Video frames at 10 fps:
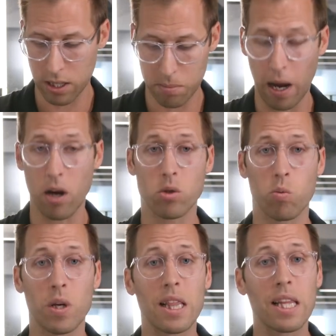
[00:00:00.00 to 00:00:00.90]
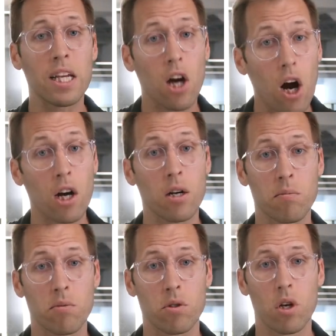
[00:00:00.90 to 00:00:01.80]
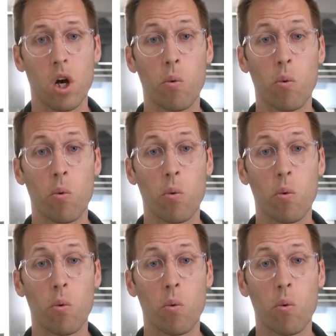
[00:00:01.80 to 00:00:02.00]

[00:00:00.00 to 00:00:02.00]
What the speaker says: spouse, we link arms.